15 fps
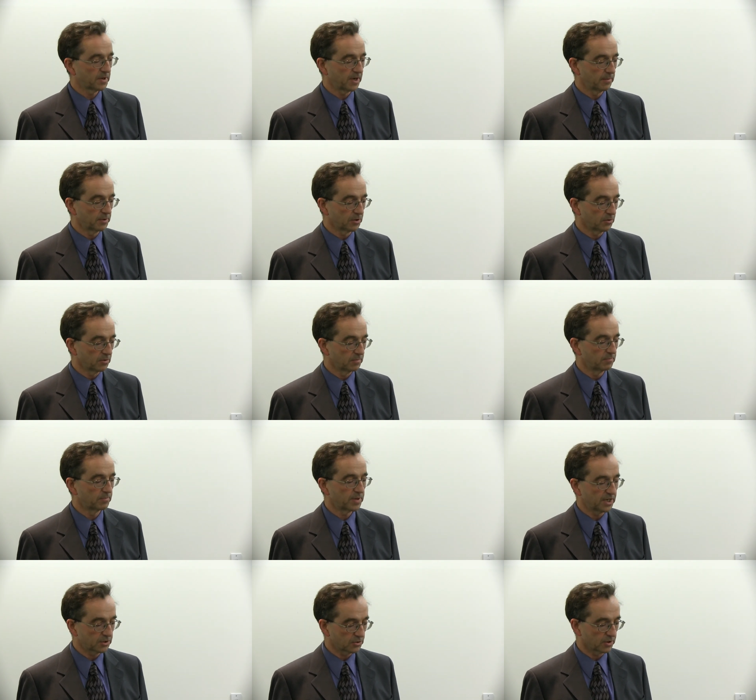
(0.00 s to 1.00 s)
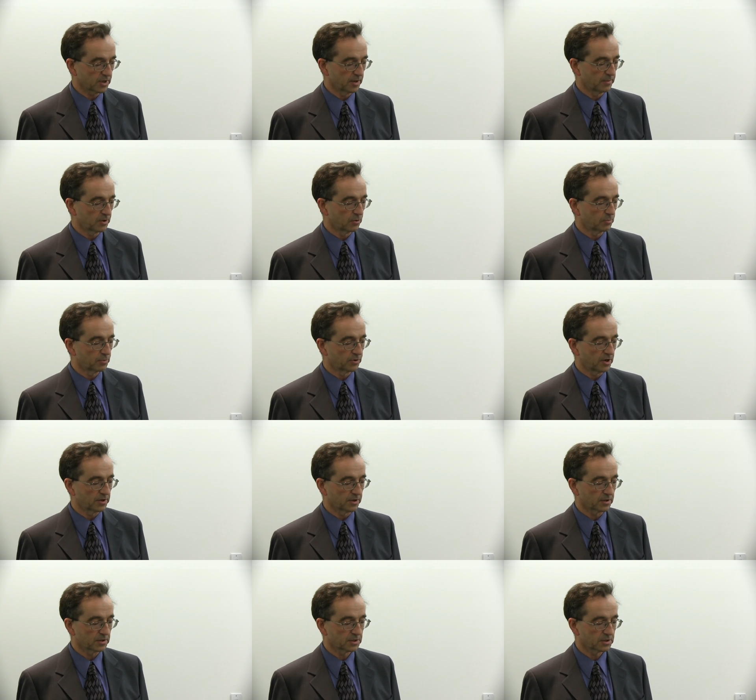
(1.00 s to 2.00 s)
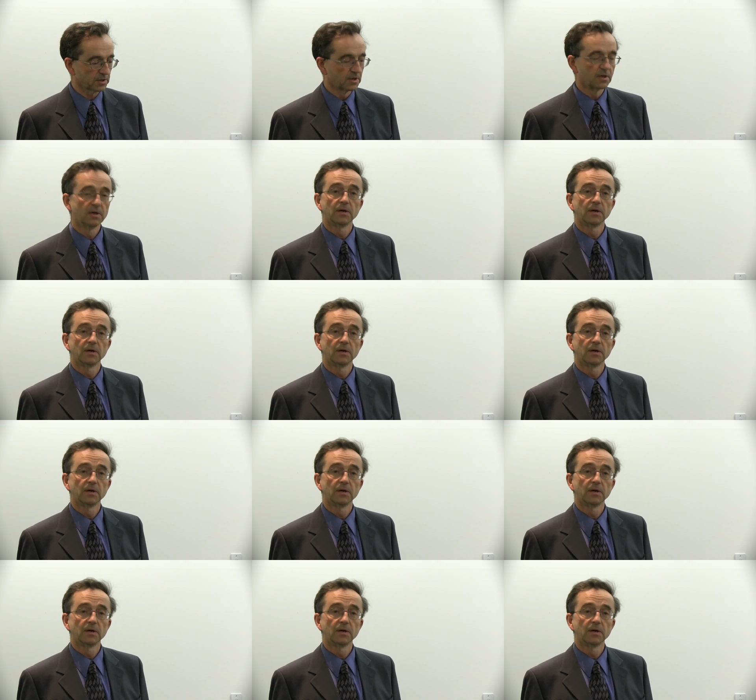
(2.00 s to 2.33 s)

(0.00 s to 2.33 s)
chemical and petrochemical products